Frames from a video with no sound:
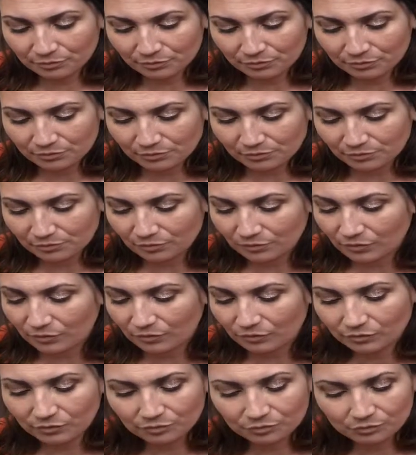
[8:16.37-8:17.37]

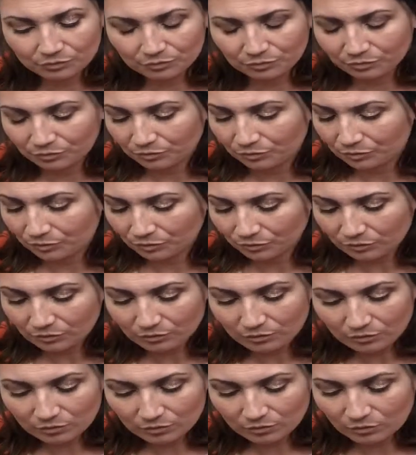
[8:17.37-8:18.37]

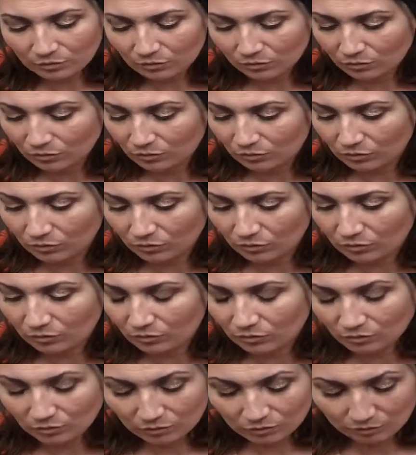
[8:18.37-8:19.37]

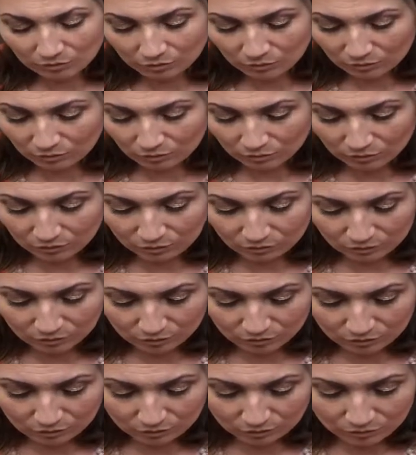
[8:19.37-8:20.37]

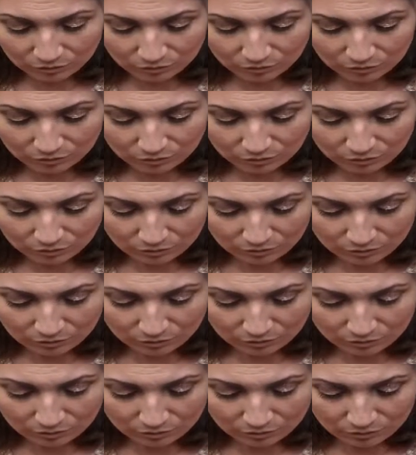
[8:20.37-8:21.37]

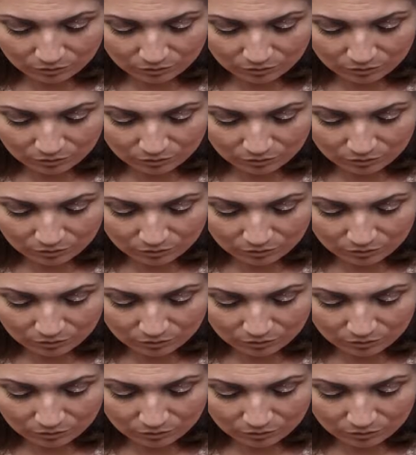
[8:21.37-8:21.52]
The person shown says nothing.